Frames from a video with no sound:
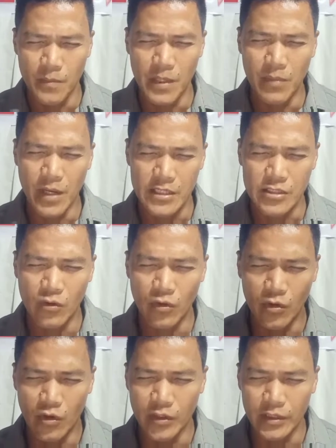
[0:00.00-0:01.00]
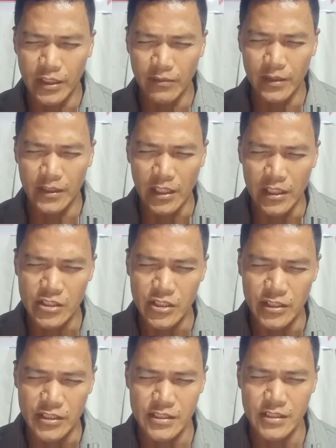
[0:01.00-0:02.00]
be blessed, O Lord, even the
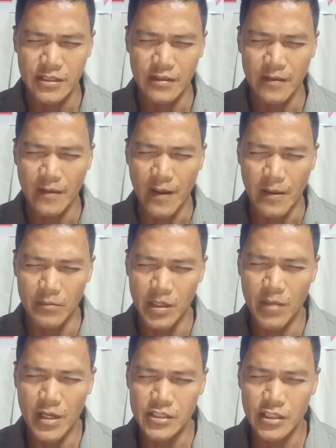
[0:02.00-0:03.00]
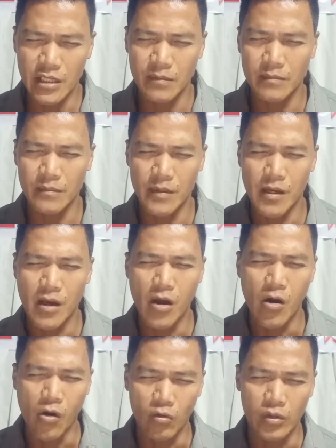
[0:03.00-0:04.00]
listeners, and me myself,
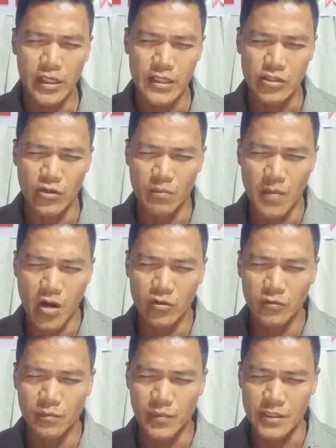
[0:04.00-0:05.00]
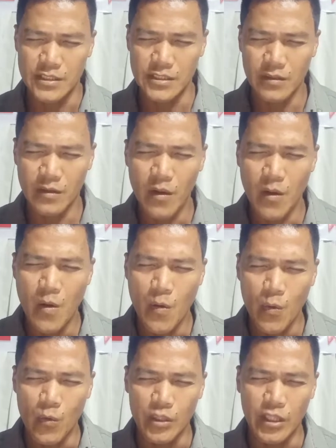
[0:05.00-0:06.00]
only as your mouthpiece.
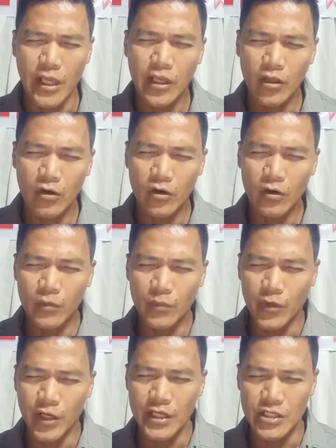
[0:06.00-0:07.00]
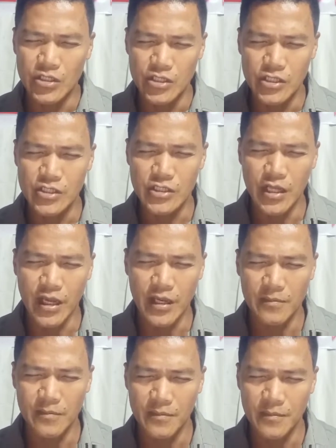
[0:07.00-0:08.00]
We thank you, Lord, we pray in Jesus'
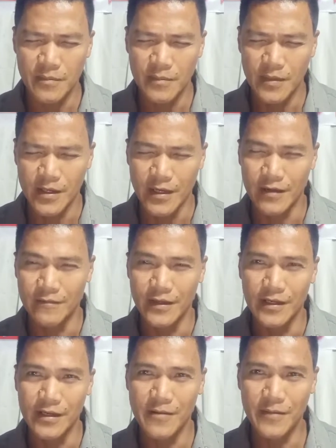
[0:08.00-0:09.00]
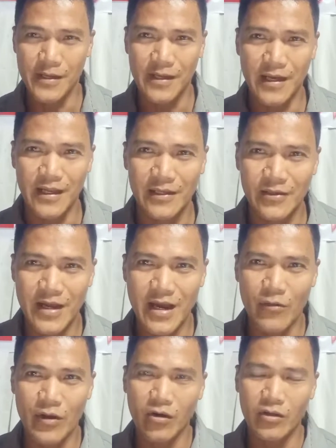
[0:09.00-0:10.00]
name. Amen and amen.
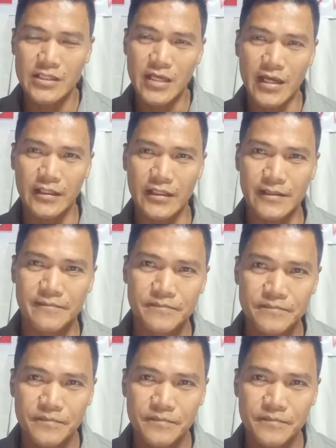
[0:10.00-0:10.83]
Hallelujah. Are we all excited?